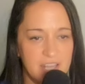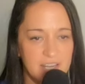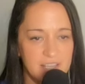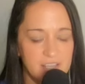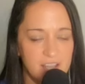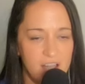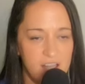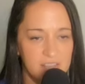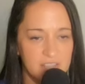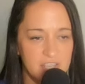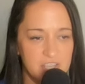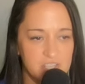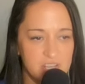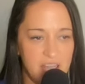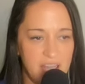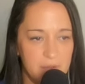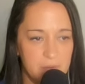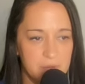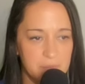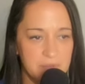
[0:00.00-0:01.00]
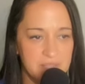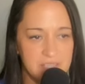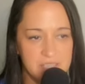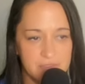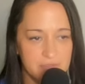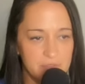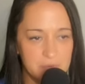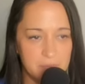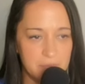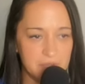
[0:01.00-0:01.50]
of college, I would be a
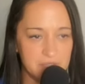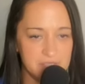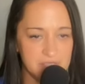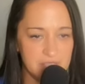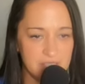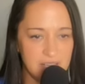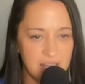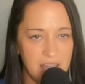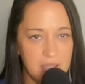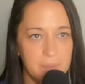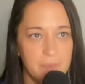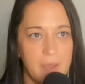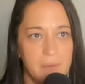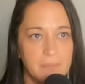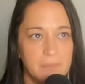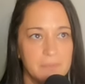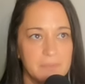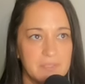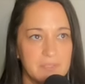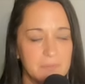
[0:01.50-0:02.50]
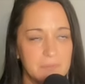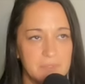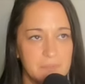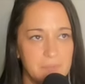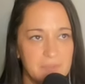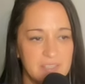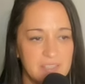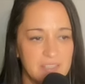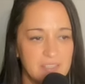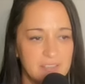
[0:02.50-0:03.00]
different person. I probably would
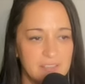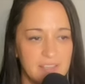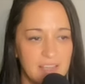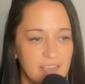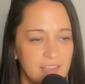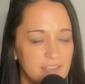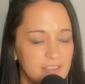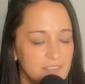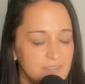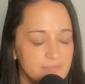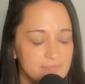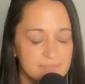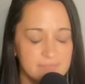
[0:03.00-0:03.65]
be like